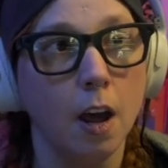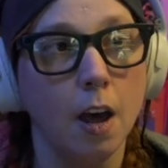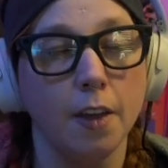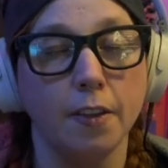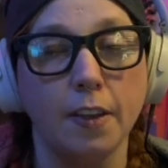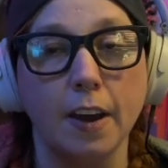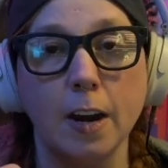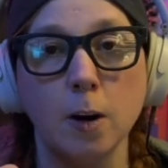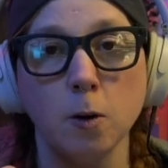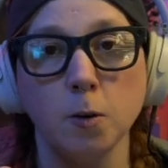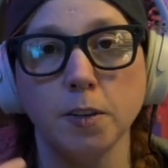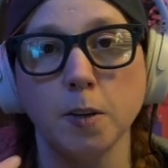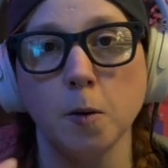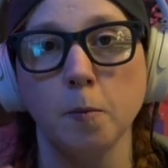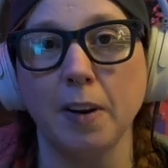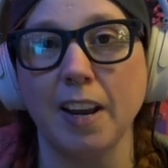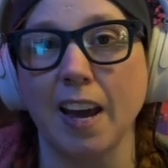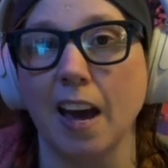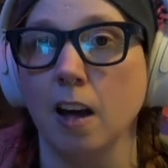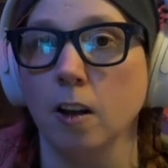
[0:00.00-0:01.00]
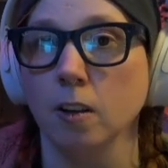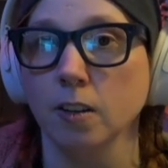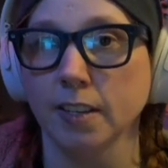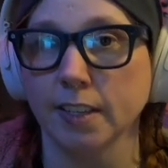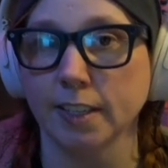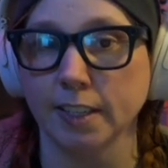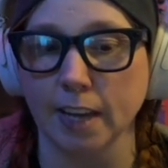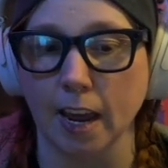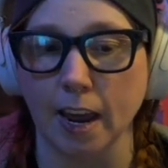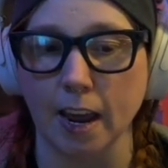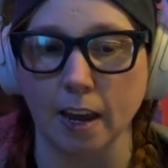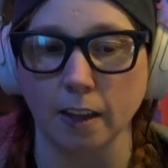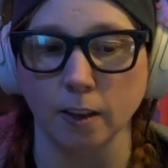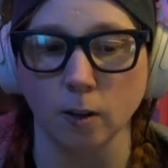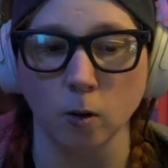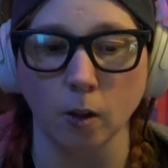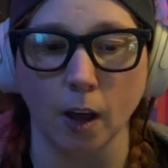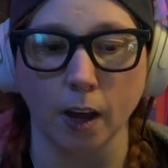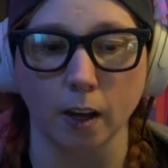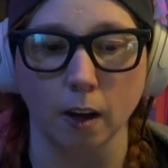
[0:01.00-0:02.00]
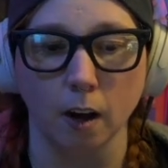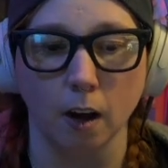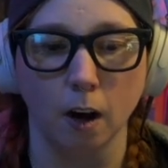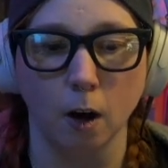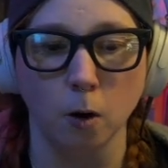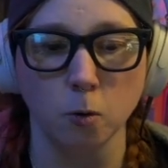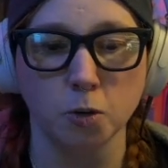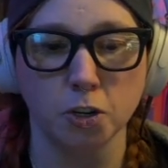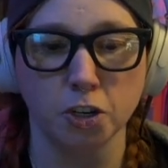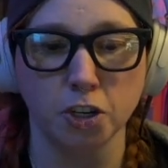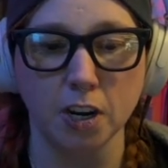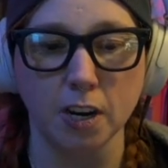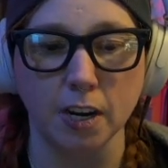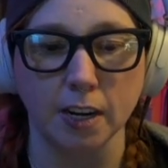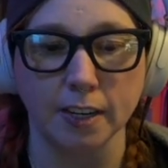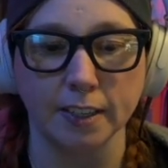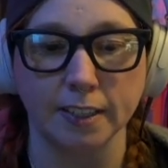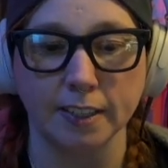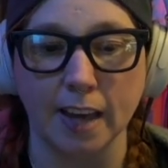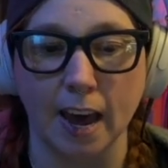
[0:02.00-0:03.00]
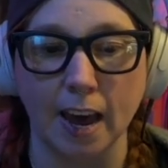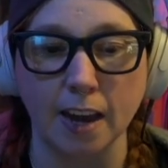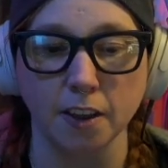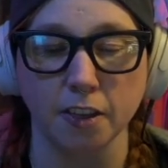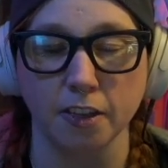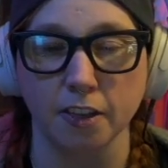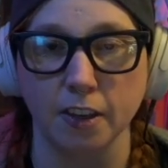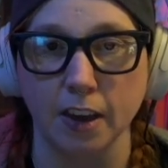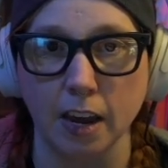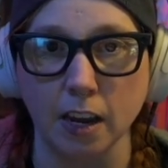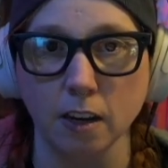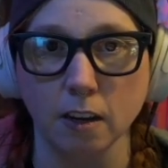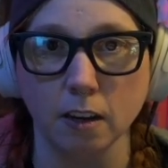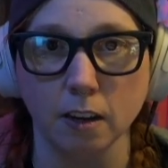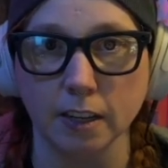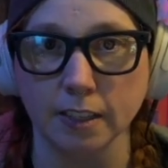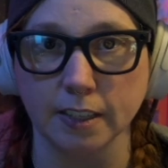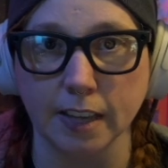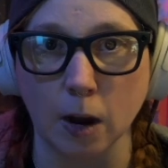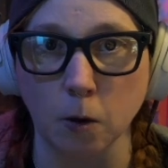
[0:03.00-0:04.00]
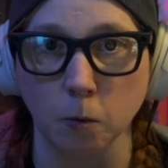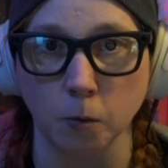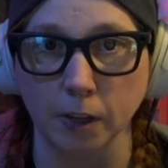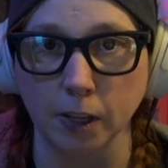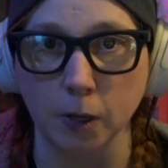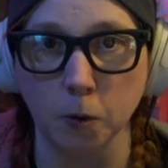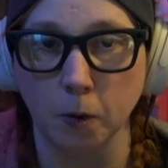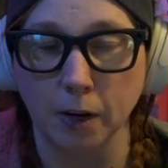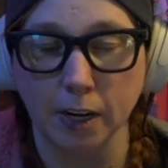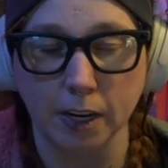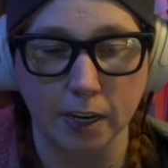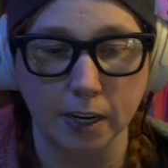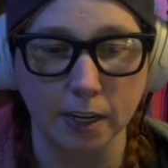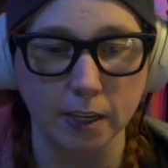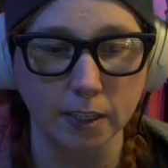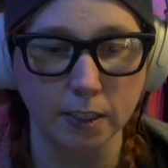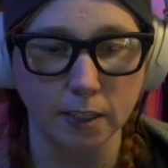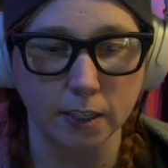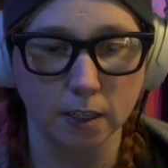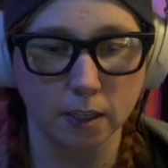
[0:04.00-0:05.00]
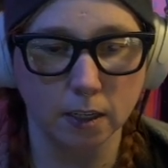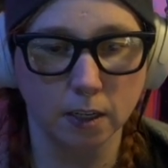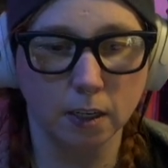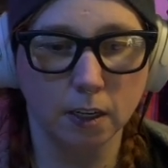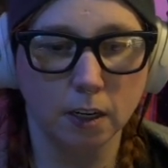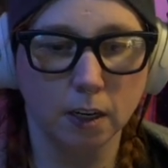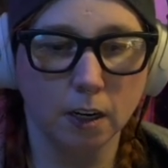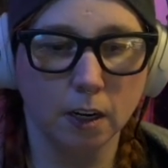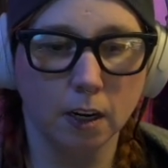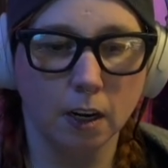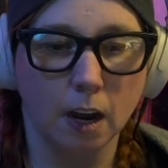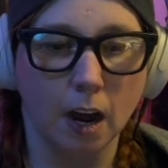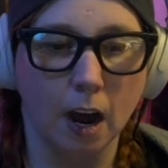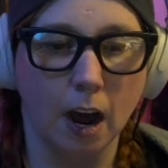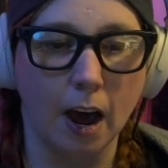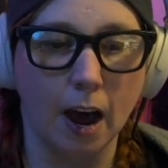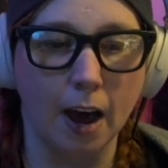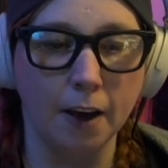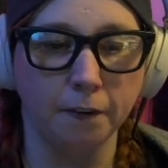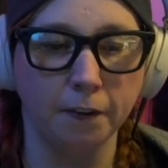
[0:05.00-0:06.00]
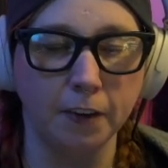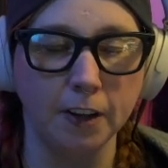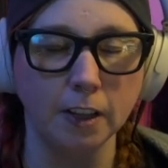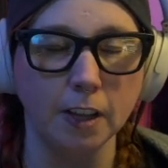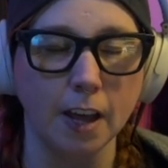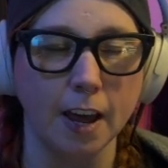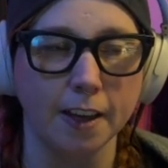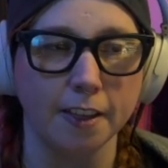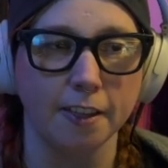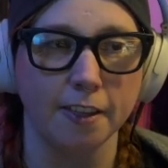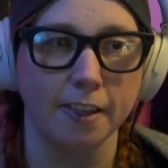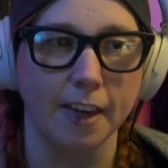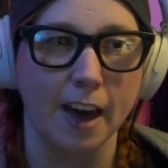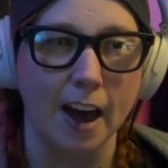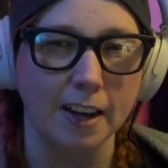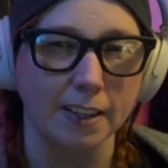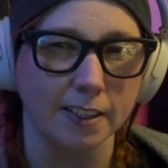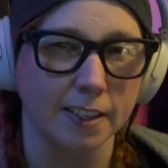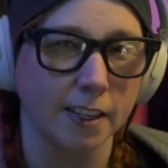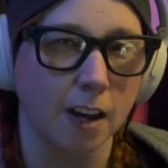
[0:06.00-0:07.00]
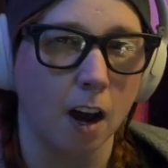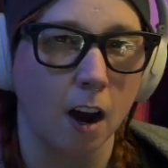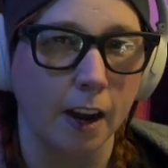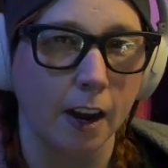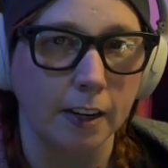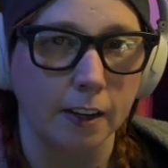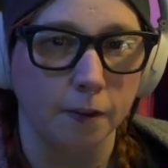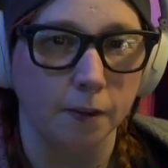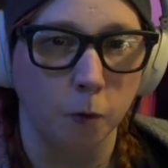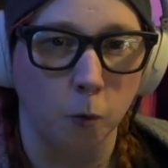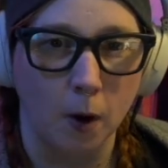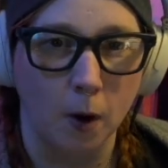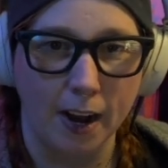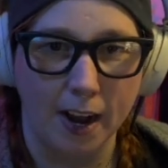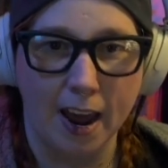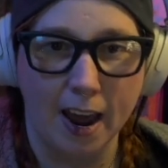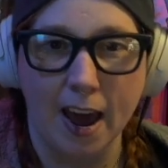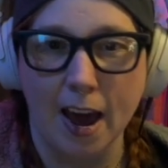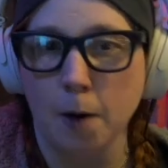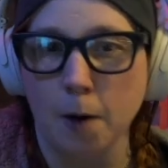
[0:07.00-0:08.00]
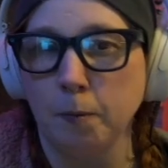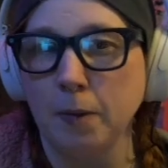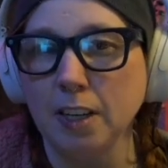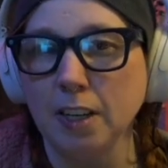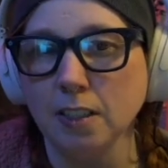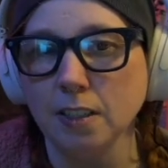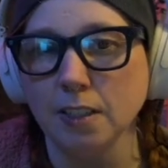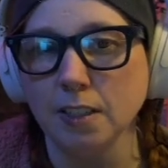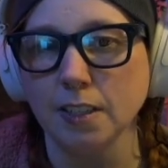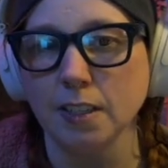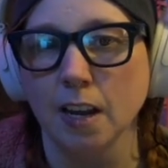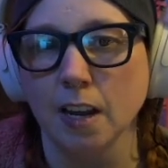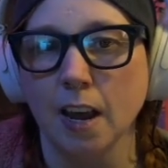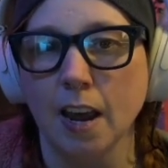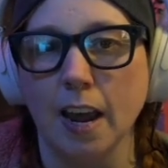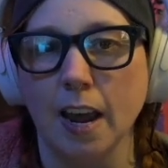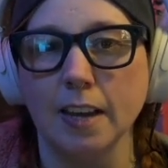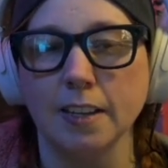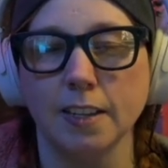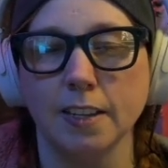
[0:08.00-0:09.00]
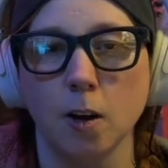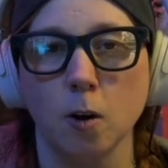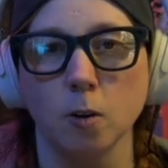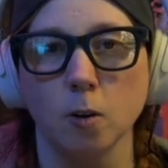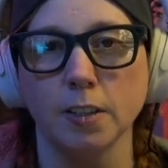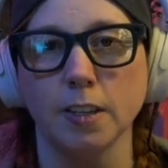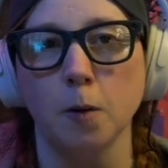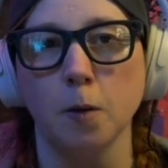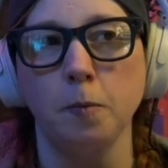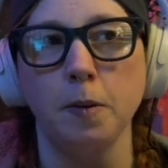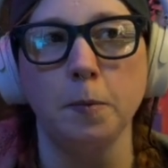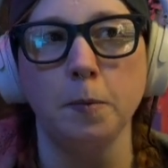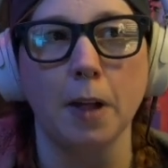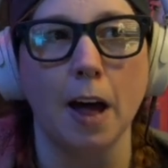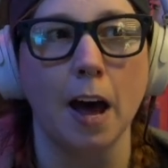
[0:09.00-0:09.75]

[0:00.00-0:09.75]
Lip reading: they hear somebody else say it and they're like, oh shit, is that a thing? Is that really what it is? I feel like that's kind of what happens, is there are some people